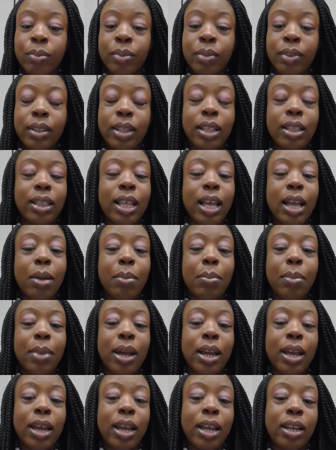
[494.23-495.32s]
then that
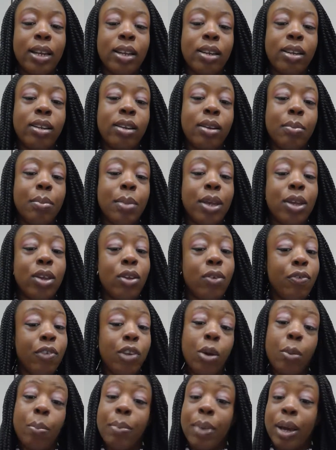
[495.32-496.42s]
might make you
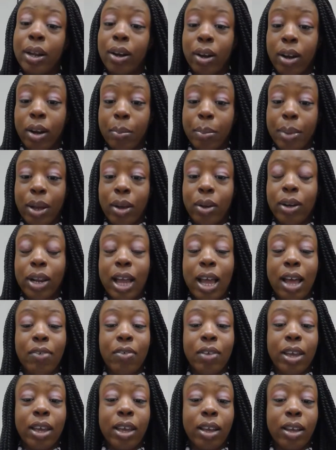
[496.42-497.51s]
feel better about
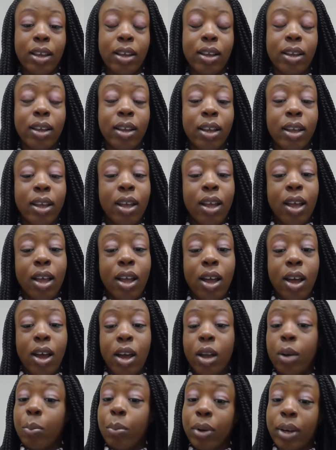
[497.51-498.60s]
having
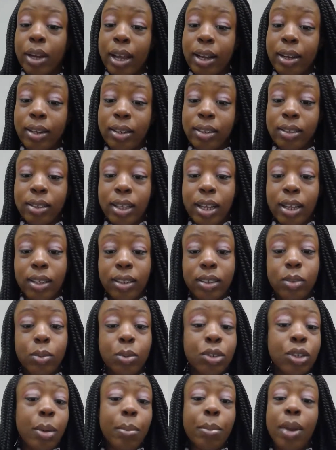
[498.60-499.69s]
unprotected sex,
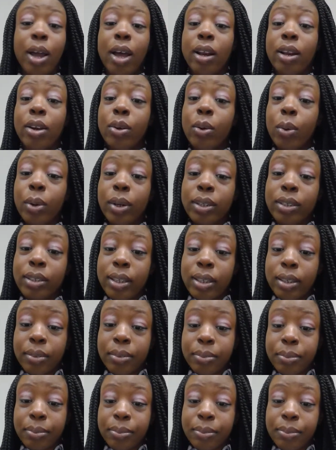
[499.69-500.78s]
which I'm not endorsing
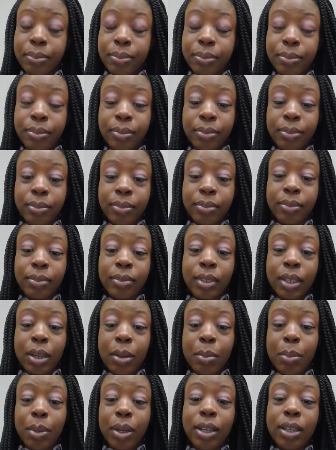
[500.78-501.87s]

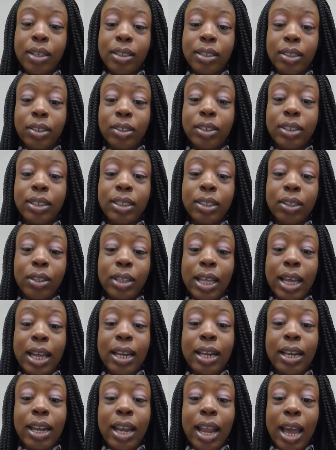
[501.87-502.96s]
because there's still
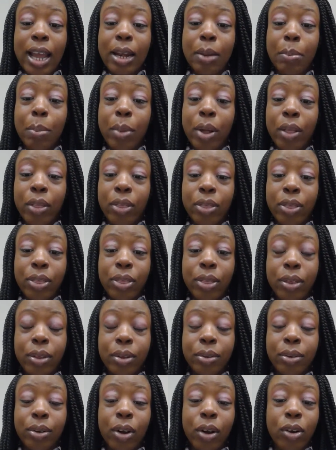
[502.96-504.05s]
that 9-month
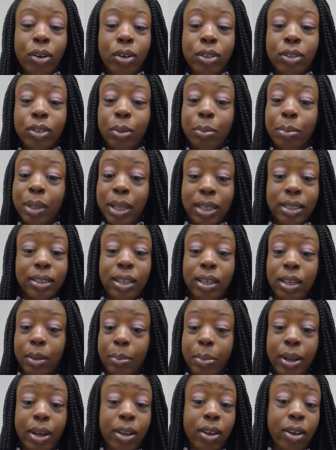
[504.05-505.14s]
curse or blessing,
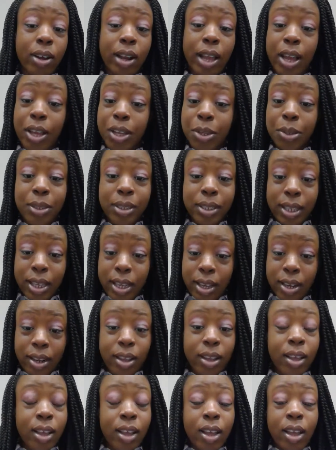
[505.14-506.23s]
depending on how you see it,
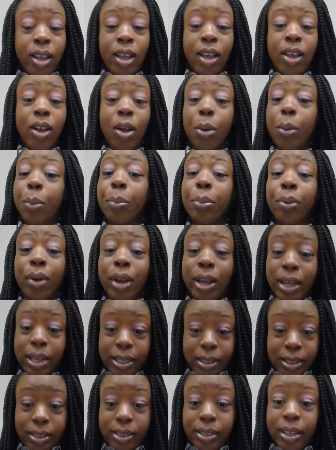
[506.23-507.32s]
called
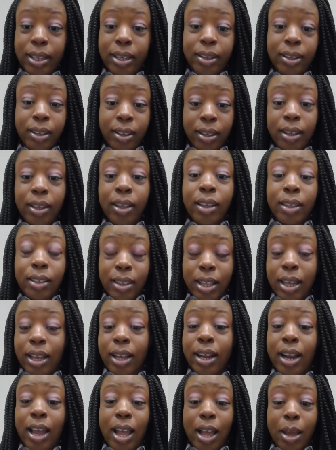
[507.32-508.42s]
pregnancy that
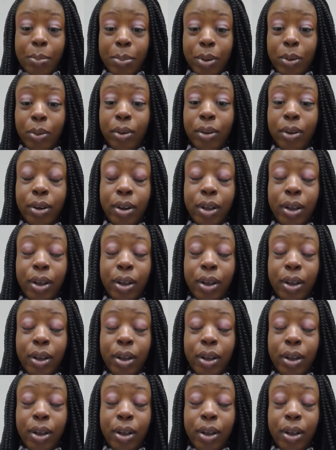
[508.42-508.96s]
can happen